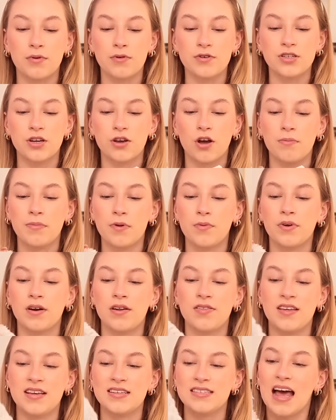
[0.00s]
also got me one
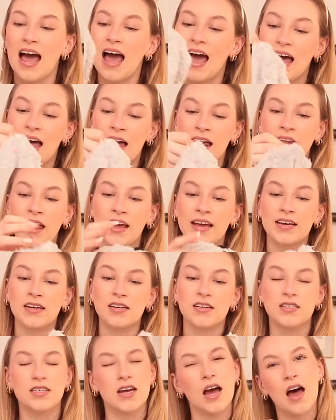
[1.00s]
of these hair like
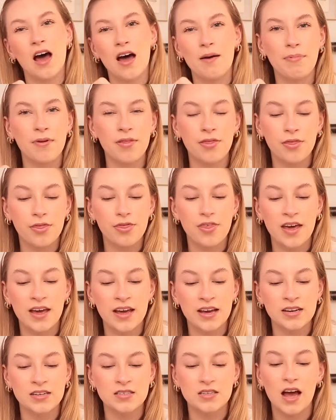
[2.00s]
turban
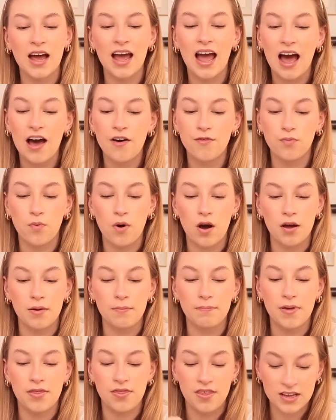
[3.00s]
things. I have one,
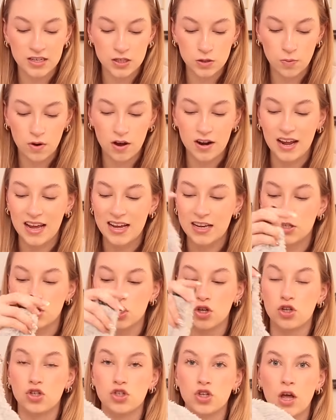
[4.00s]
but this one is
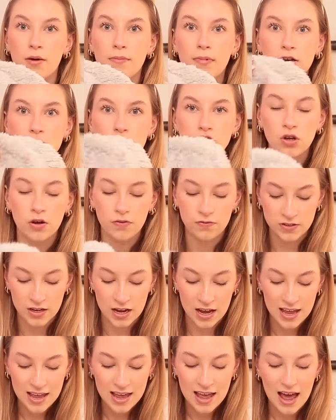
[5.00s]
so much softer,
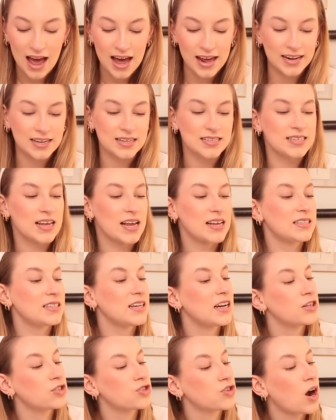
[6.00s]
and it says that
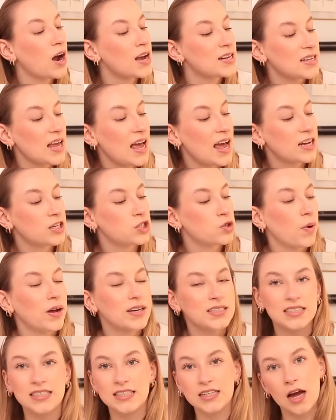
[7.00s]
it dries hair
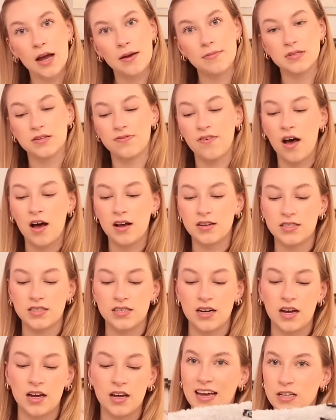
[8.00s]
20 times
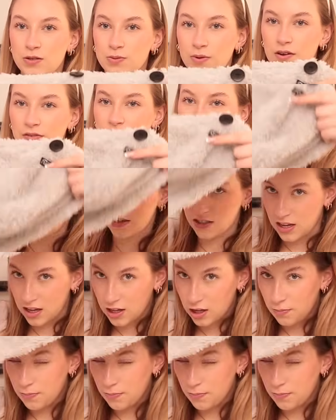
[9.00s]
faster. It's one of these that, like, you